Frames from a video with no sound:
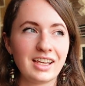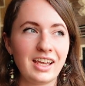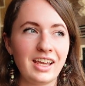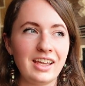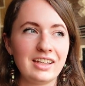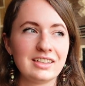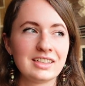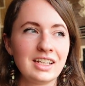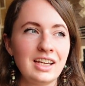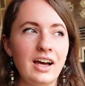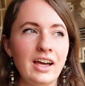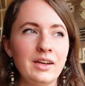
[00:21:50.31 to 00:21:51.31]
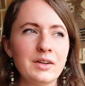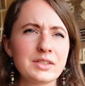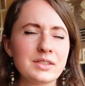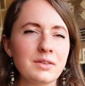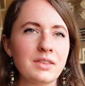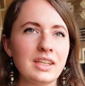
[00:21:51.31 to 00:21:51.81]
And I
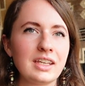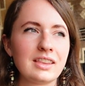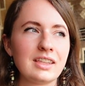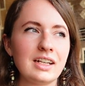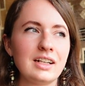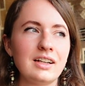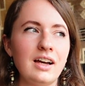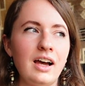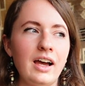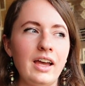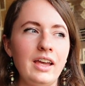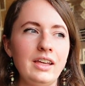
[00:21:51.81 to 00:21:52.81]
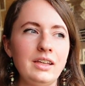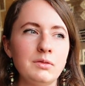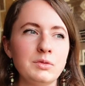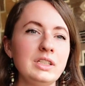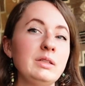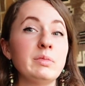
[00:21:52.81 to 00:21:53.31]
also think that I
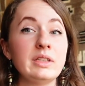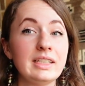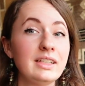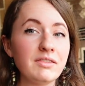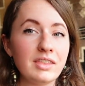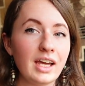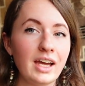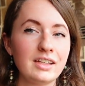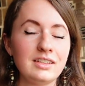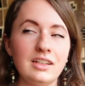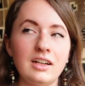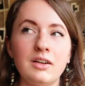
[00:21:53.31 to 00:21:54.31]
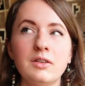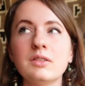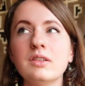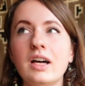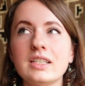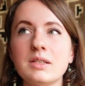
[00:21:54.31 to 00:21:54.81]
really believe that, you know,
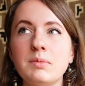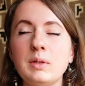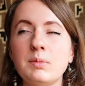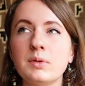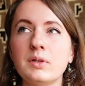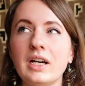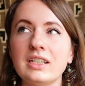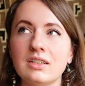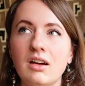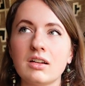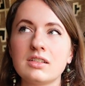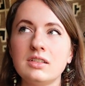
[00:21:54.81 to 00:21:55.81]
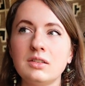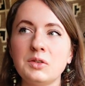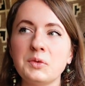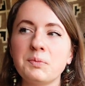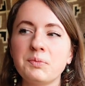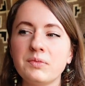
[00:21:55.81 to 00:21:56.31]
lots of people I talk to,